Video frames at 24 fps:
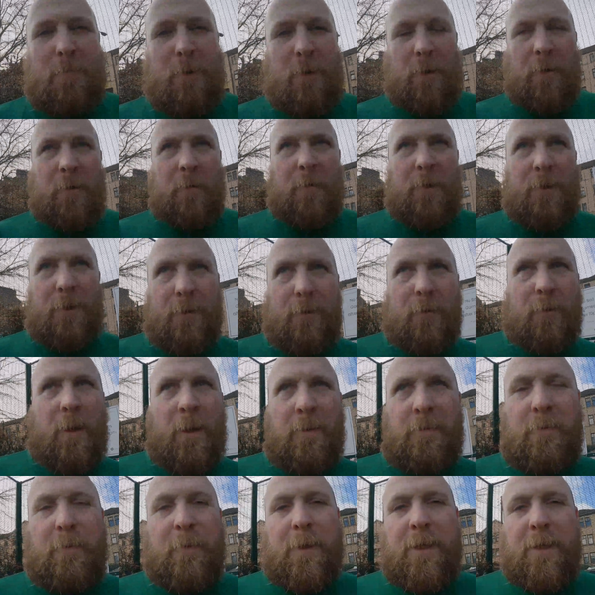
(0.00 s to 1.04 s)
but you know,
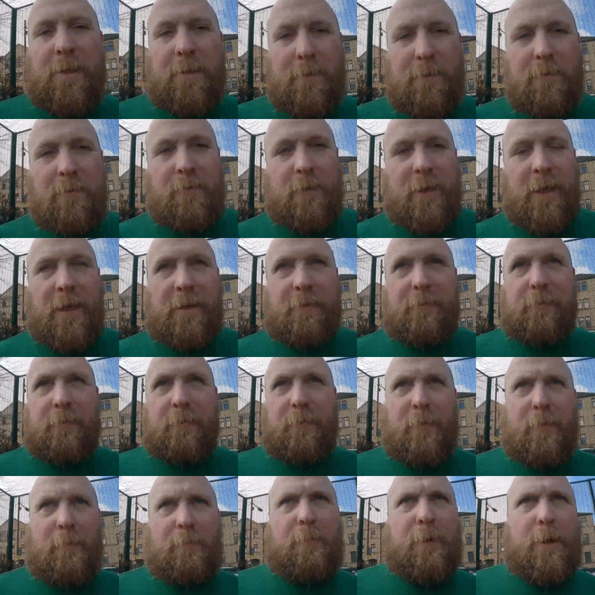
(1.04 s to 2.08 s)
everybody here's going to have
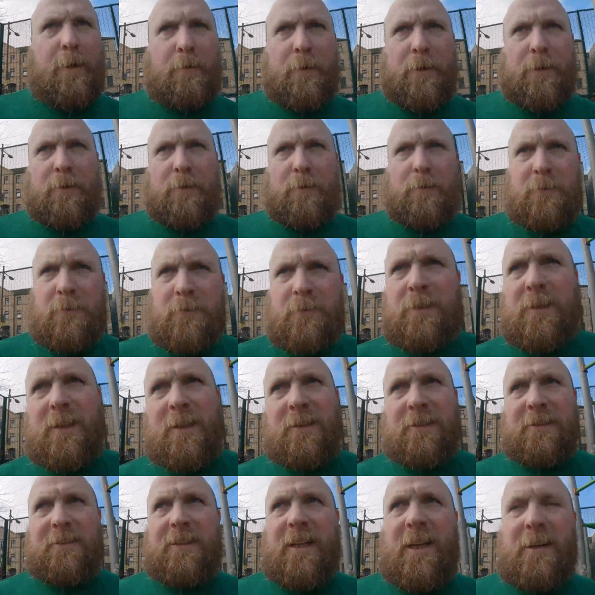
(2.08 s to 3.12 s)
big windows. You could
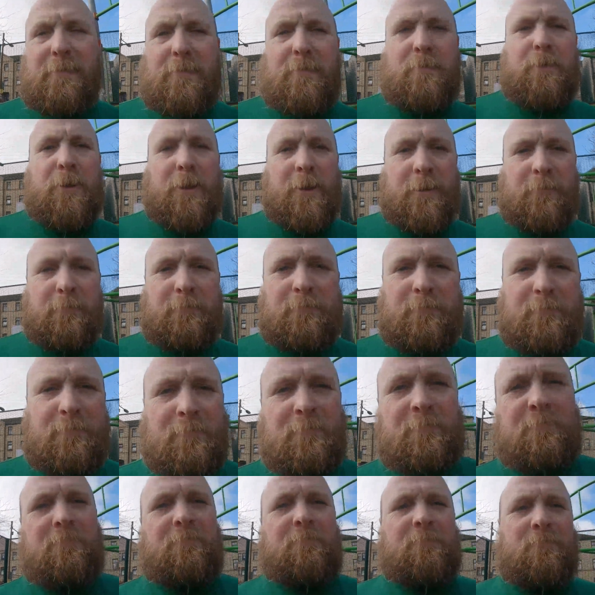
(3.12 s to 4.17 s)
at least have them shut.
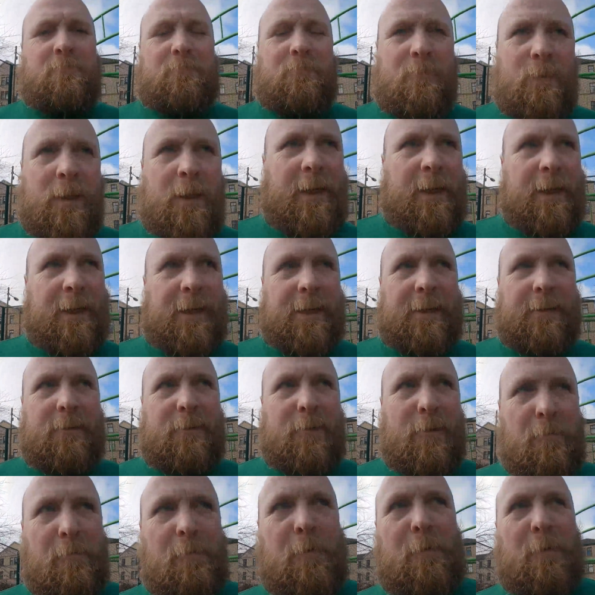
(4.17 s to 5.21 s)
I guess
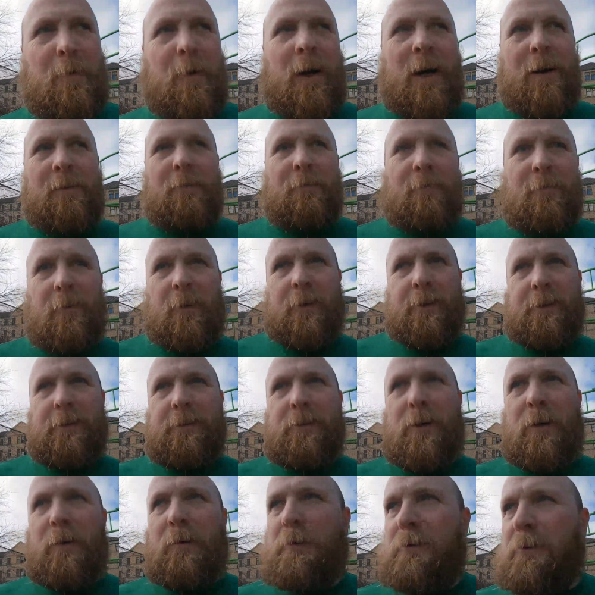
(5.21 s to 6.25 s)
young people having fun is
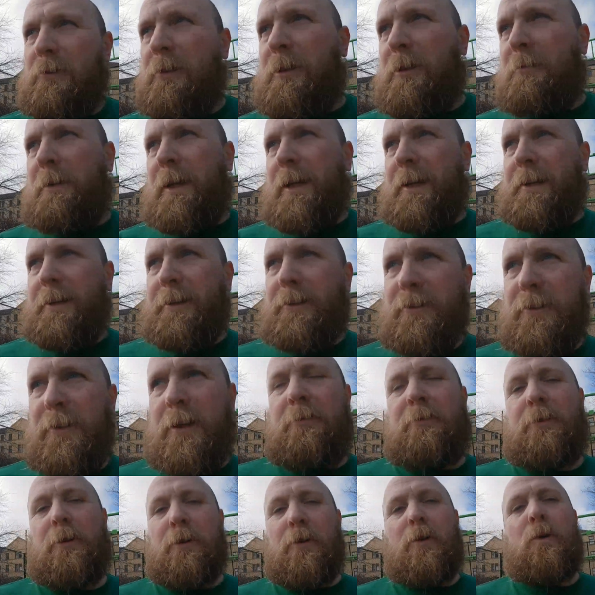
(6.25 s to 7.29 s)
always going to be an issue
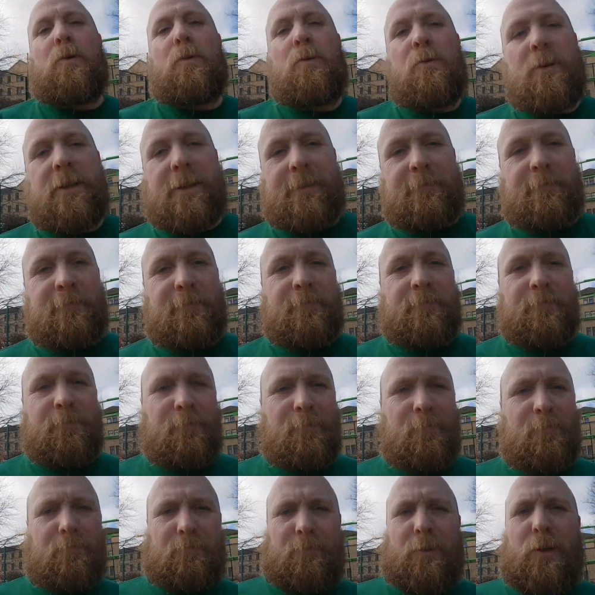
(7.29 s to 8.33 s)
if you're old and,
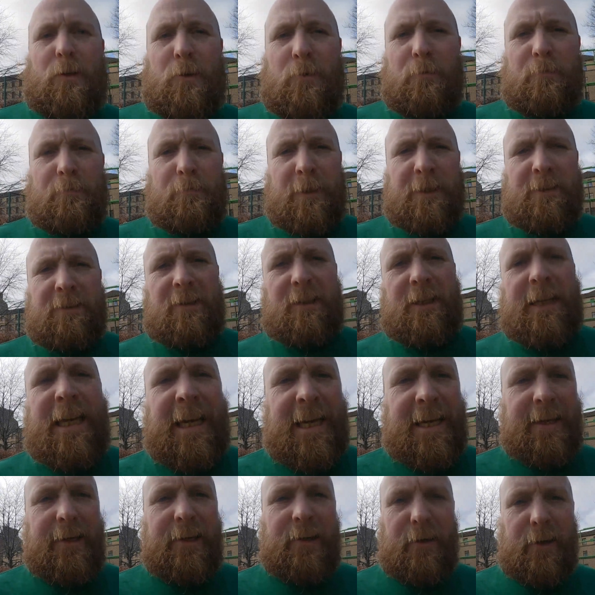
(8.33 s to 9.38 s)
you know, basically
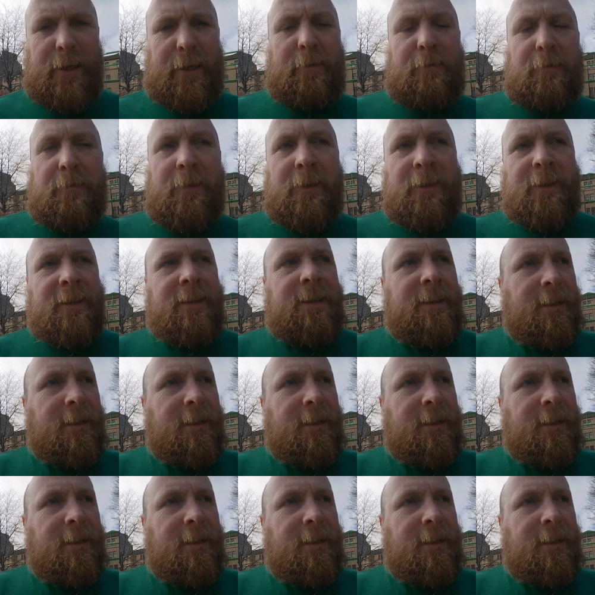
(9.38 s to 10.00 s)
hate your life.